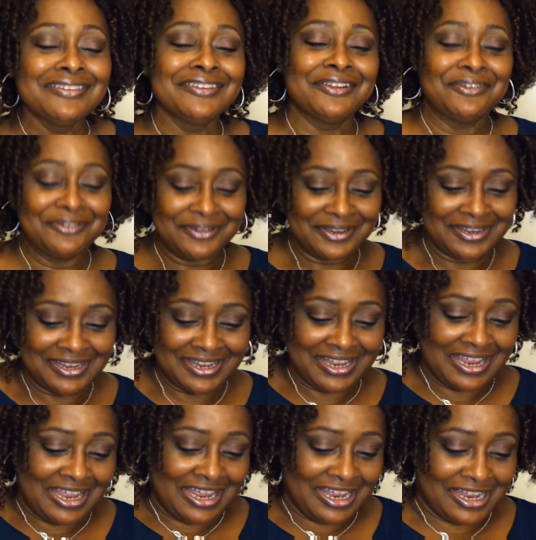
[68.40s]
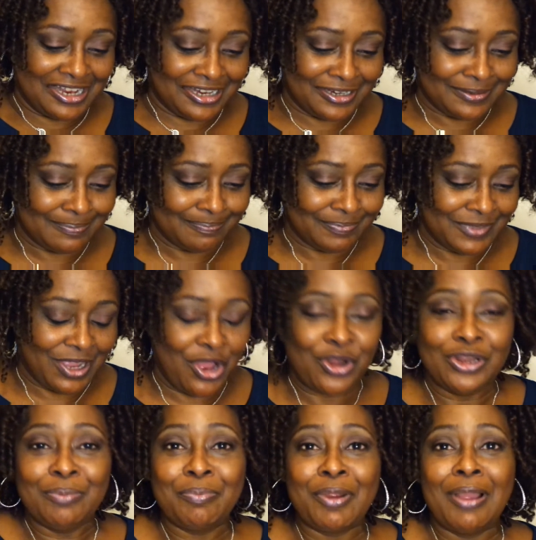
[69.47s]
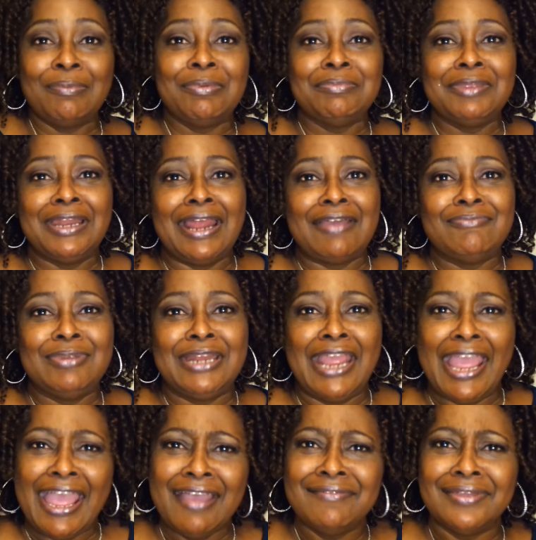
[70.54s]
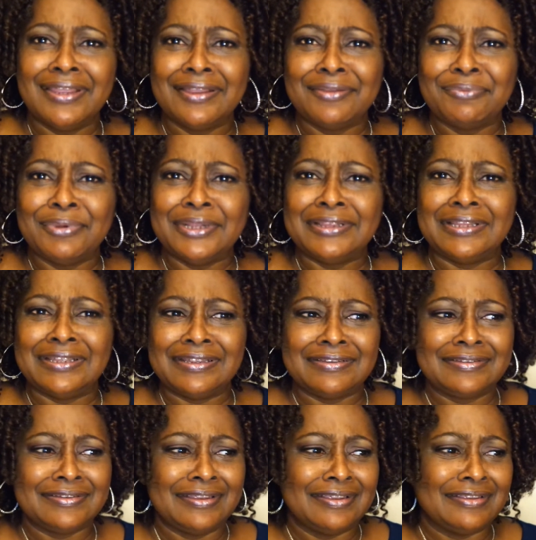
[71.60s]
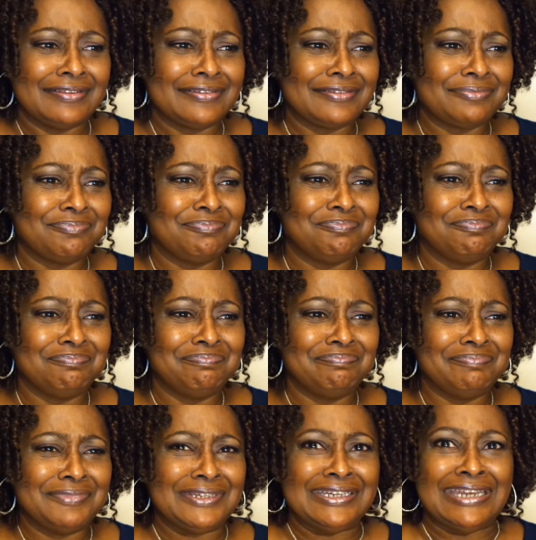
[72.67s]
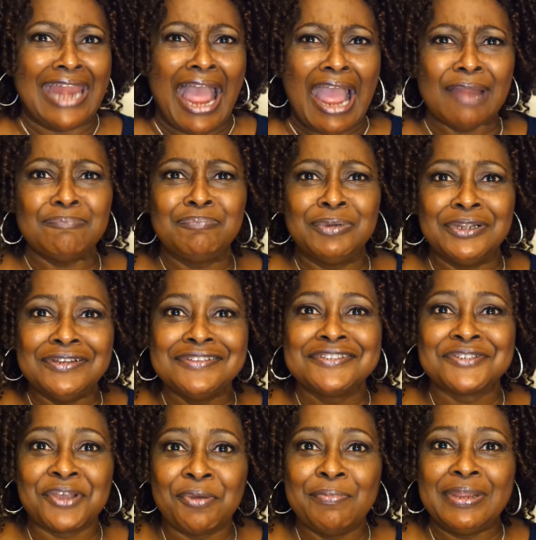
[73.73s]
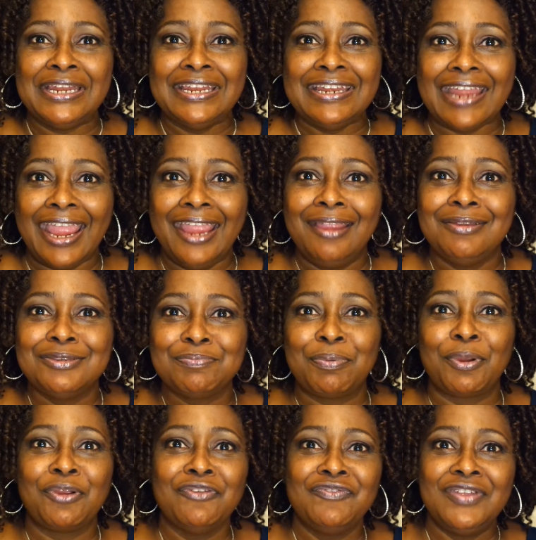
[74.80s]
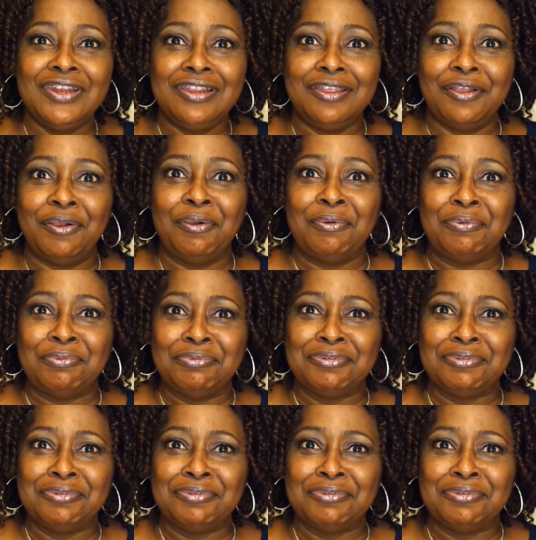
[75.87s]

so, um, the only problem that I've been having with this is not putting so many names per video,